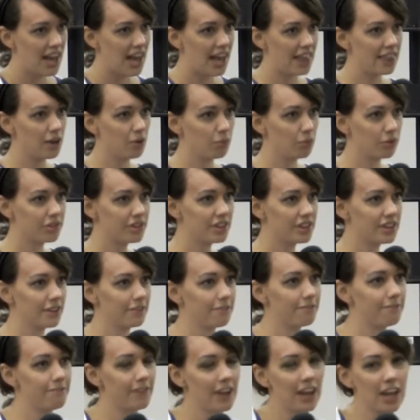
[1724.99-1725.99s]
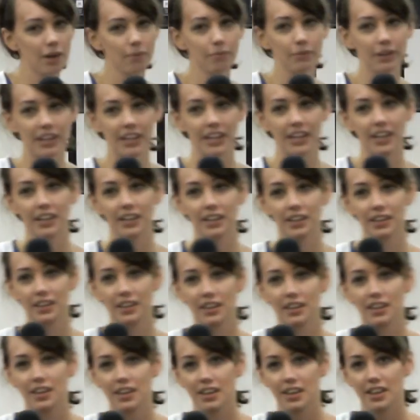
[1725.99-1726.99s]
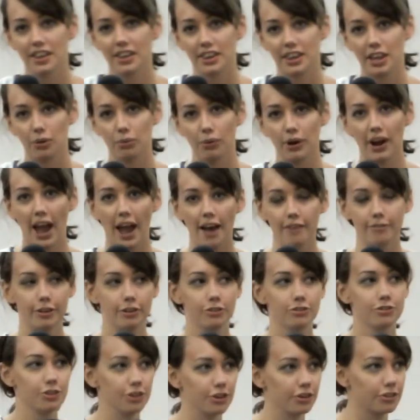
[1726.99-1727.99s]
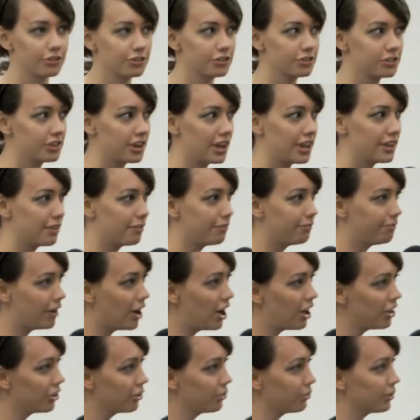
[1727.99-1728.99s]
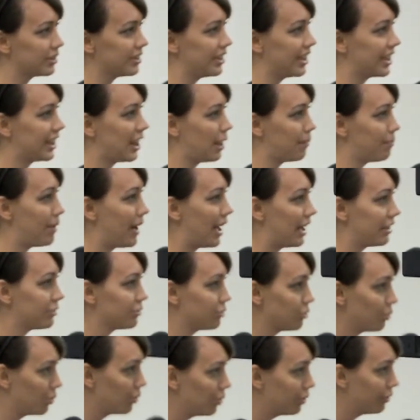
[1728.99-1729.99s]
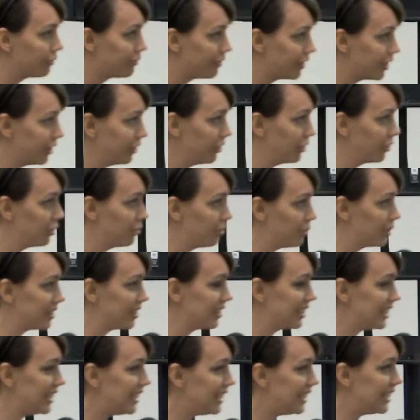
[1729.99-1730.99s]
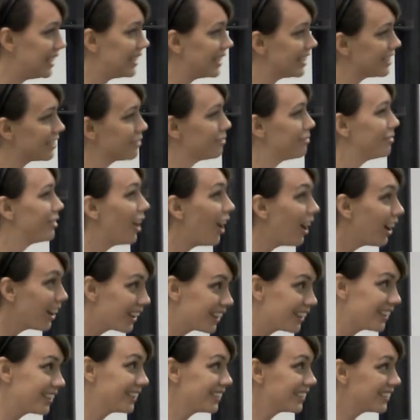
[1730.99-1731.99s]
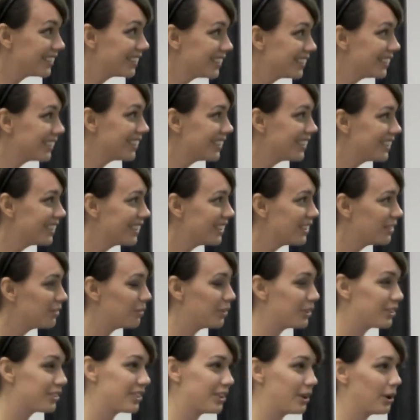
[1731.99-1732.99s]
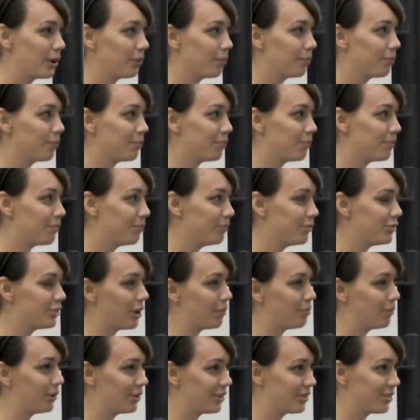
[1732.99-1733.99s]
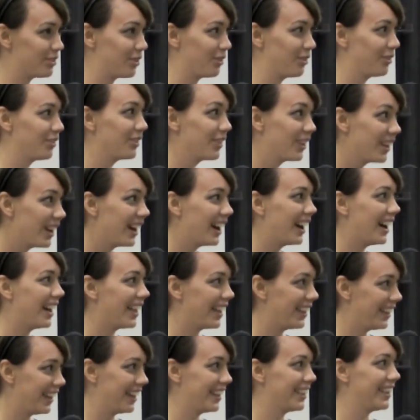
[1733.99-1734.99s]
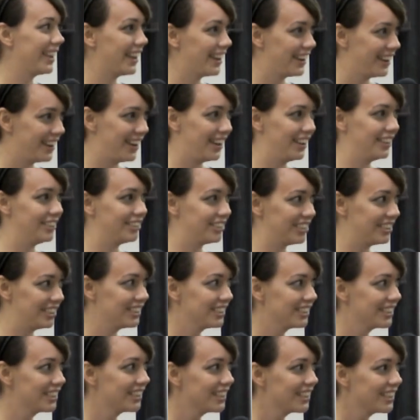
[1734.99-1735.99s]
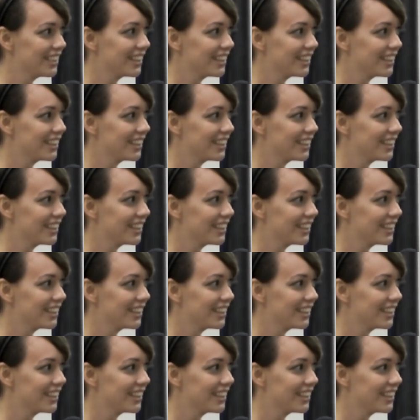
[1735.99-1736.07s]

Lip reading: And that within the family, they were having church. And the father was like that pastoral figure who was leading his flock, which they're shepherds, so I like that analogy.